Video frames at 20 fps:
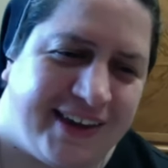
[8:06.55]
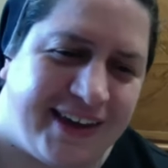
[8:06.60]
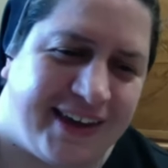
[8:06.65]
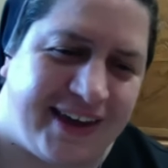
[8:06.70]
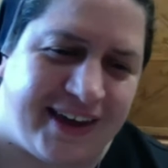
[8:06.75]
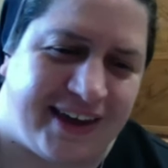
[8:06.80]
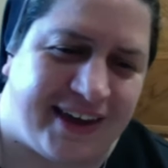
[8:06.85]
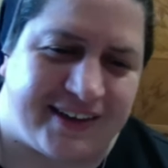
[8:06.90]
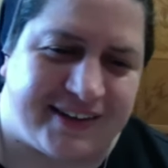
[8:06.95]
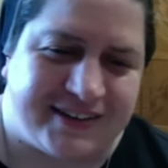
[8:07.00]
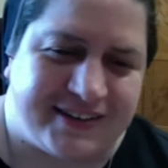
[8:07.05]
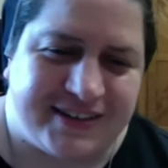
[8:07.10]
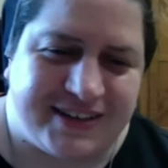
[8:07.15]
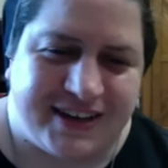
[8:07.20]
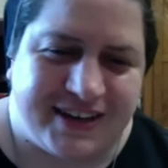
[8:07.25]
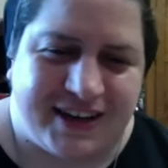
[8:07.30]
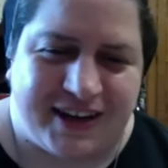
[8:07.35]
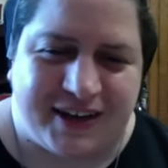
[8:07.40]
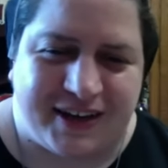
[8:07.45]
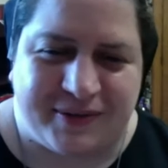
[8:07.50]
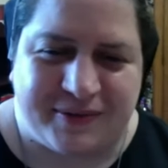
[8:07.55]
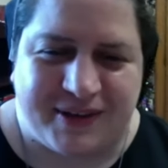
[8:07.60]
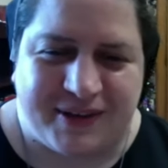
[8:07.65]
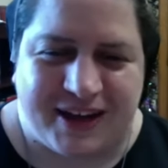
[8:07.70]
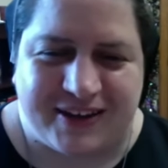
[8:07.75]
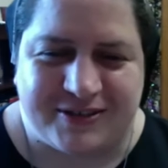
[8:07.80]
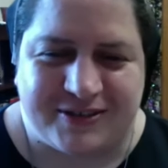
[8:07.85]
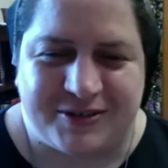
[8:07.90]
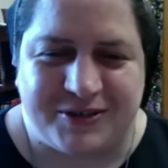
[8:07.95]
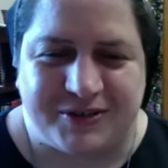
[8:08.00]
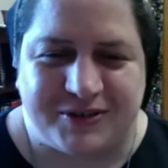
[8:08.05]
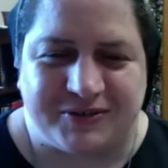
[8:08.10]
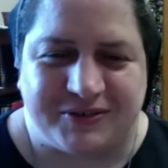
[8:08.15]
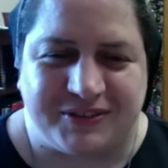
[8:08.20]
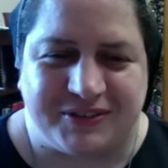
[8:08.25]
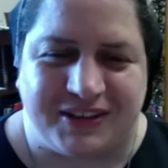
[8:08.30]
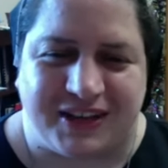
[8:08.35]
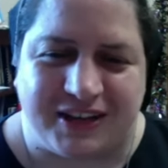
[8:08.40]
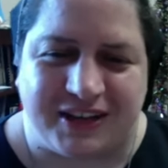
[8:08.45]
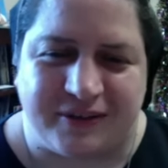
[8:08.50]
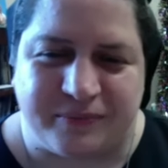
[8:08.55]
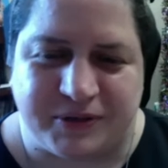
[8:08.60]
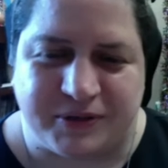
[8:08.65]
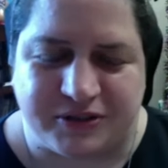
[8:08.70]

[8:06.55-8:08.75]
And asked you a lot of